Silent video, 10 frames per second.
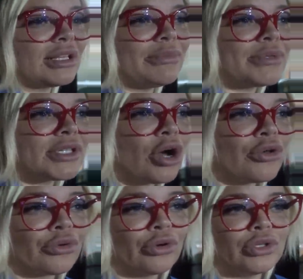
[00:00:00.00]
clips to go
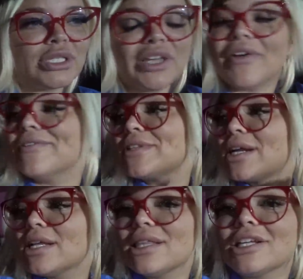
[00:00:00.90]
through to see if I've said
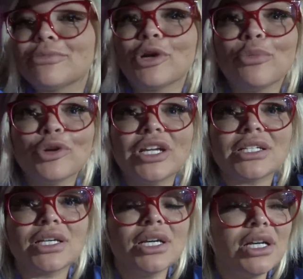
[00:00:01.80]
anything
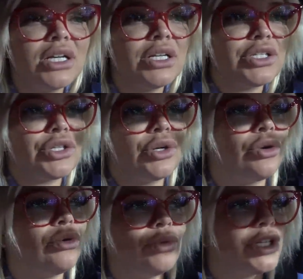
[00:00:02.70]
inappropriate,
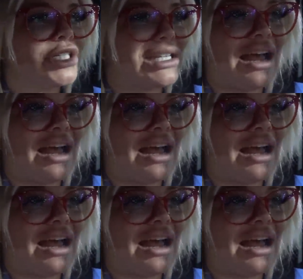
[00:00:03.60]
so we're just